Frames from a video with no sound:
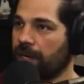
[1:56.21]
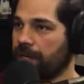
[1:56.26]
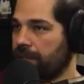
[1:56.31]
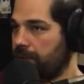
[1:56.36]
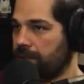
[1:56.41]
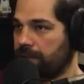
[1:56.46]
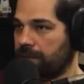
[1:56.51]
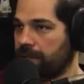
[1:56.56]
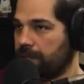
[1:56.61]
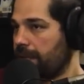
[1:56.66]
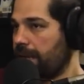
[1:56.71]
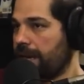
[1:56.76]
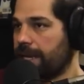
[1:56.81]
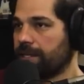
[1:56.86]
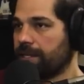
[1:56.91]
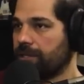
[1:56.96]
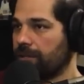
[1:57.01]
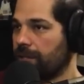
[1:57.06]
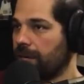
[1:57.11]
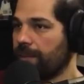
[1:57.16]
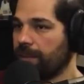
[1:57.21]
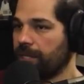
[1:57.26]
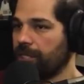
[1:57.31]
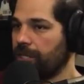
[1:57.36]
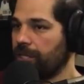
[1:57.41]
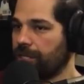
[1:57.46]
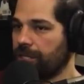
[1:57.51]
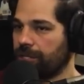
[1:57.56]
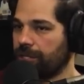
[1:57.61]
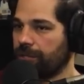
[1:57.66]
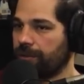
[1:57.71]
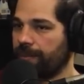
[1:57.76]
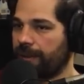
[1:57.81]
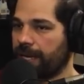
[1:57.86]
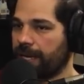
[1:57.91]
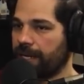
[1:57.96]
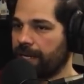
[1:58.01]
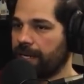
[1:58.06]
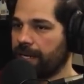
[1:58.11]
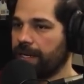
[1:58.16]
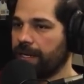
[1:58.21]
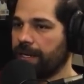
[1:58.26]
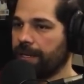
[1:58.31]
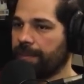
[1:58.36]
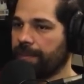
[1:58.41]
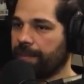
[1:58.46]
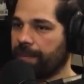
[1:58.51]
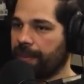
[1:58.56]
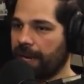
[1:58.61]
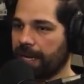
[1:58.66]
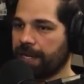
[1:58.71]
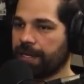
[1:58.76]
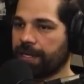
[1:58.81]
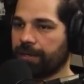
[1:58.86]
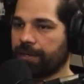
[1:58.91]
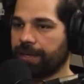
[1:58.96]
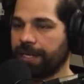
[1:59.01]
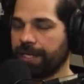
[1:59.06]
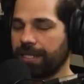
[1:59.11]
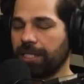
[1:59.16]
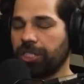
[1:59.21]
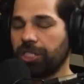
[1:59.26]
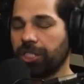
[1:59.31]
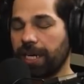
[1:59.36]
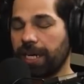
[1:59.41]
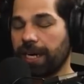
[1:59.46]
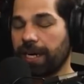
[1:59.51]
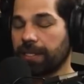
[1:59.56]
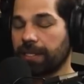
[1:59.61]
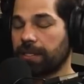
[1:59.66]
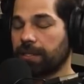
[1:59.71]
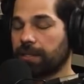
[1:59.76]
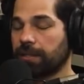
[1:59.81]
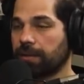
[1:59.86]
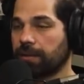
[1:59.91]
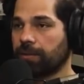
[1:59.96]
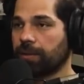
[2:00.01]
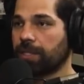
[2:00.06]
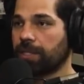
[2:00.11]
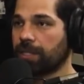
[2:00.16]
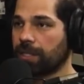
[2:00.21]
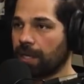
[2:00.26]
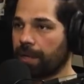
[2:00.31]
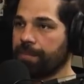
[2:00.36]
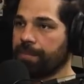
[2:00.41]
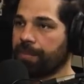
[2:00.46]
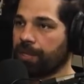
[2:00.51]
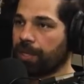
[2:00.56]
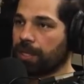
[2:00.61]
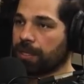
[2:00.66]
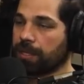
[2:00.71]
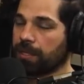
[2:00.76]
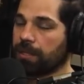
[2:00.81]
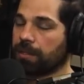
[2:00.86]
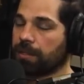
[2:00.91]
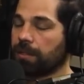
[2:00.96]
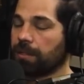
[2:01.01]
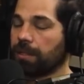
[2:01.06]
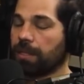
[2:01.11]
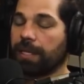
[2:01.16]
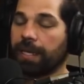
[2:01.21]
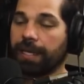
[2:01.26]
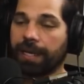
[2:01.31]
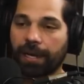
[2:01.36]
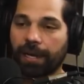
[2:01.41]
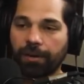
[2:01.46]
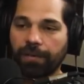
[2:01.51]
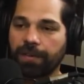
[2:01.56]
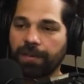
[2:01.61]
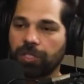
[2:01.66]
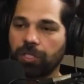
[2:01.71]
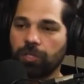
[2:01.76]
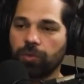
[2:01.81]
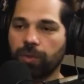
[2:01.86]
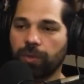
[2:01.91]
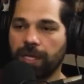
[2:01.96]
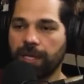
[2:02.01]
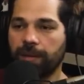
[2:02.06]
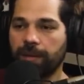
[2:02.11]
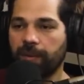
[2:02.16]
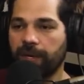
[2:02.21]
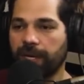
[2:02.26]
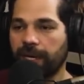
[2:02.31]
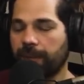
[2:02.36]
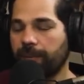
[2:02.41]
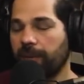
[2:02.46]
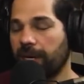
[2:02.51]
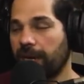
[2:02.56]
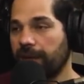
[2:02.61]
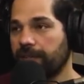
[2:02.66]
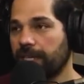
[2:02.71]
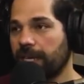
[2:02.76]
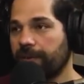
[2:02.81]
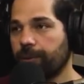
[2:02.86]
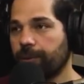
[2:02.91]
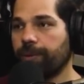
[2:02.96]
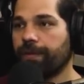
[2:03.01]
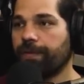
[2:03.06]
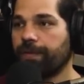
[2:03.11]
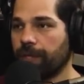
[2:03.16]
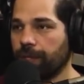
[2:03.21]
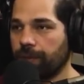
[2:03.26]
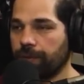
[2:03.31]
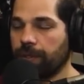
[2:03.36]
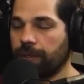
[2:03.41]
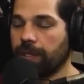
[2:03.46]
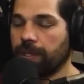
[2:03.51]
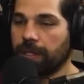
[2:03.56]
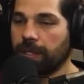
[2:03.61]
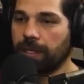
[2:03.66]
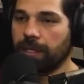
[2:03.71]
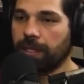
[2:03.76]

It's detached. So not much you can do about it, but there is a chance with some books, and I don't know if this is one of them or not. I'm going to have it reviewed.